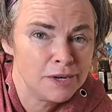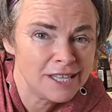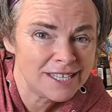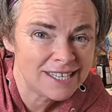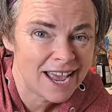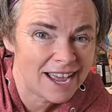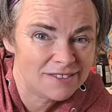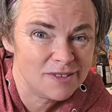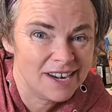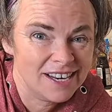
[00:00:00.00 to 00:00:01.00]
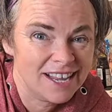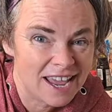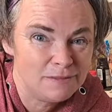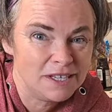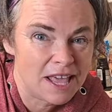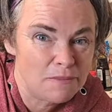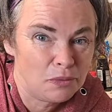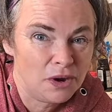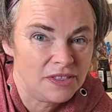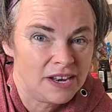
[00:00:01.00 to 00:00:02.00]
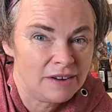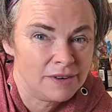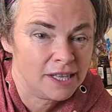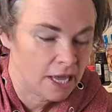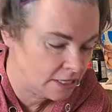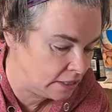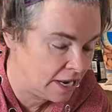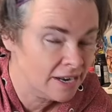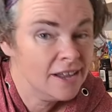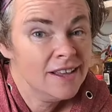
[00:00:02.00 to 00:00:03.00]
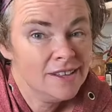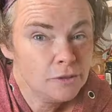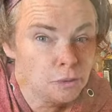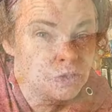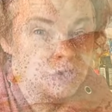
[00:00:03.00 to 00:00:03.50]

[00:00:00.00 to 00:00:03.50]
really sad when it came to that point that I realized that those